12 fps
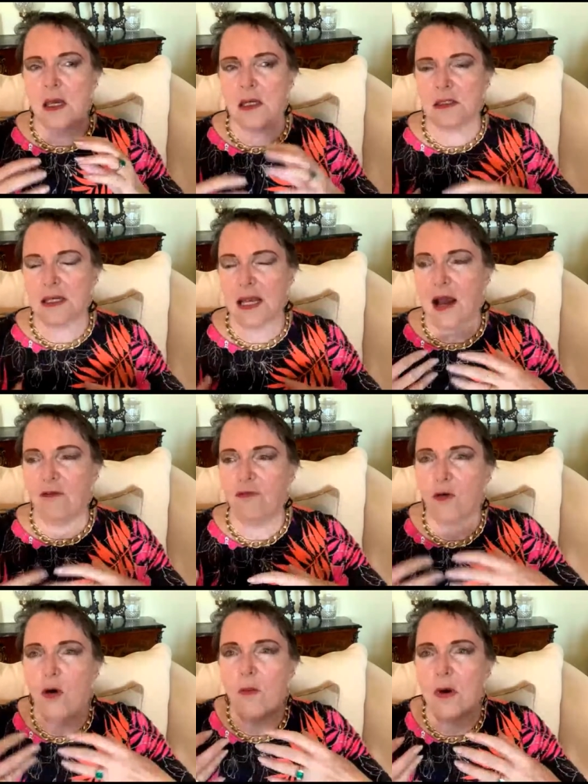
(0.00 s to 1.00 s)
It's our
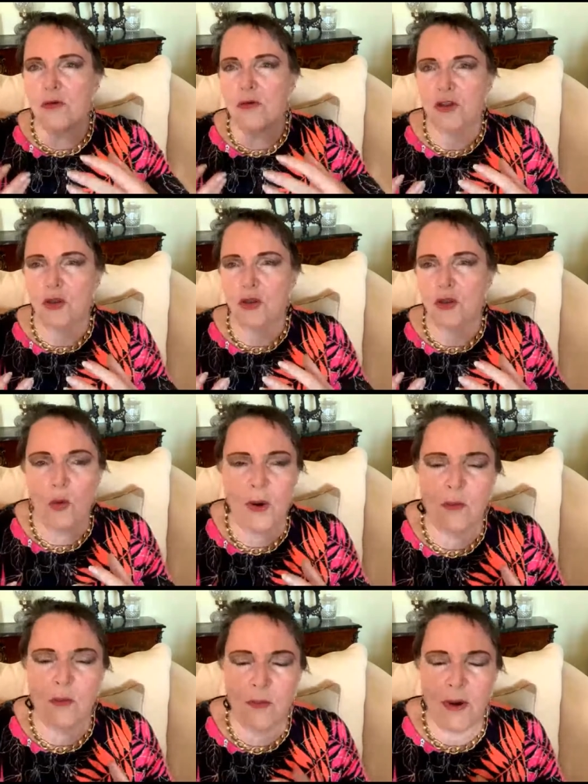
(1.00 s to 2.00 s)
foremost thought
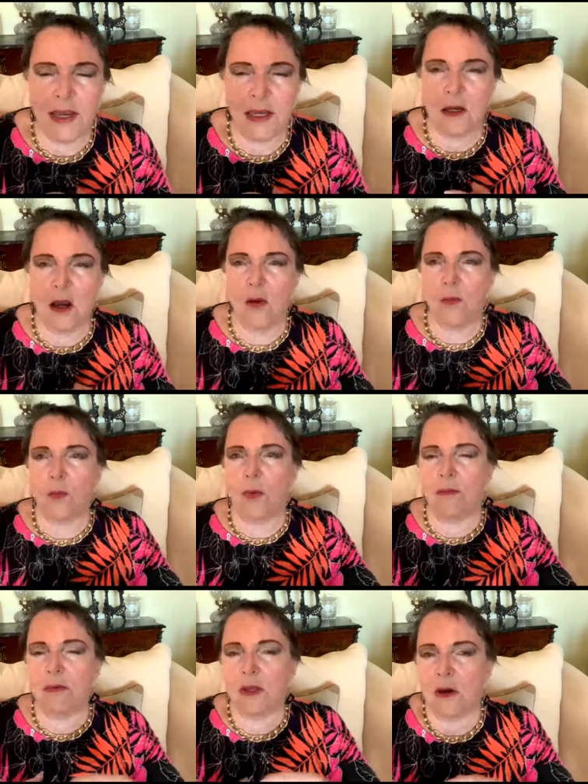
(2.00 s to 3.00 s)
when we wake up,
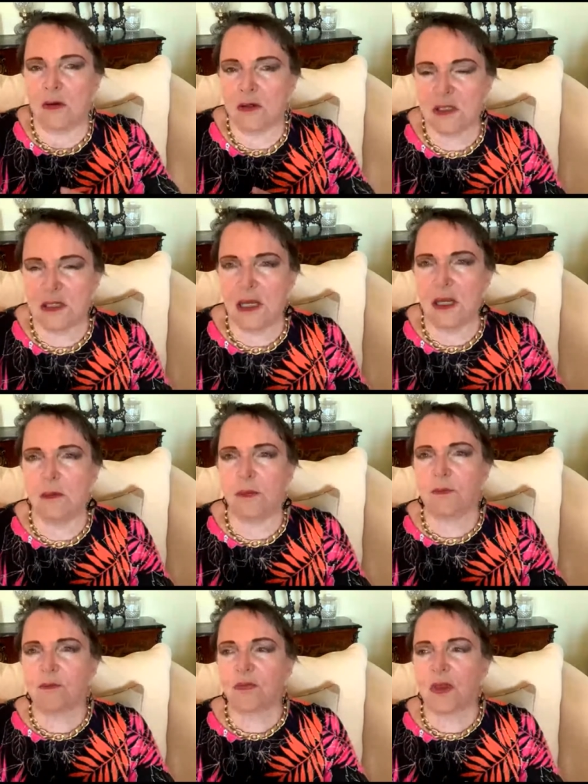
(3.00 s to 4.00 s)
when we go to sleep,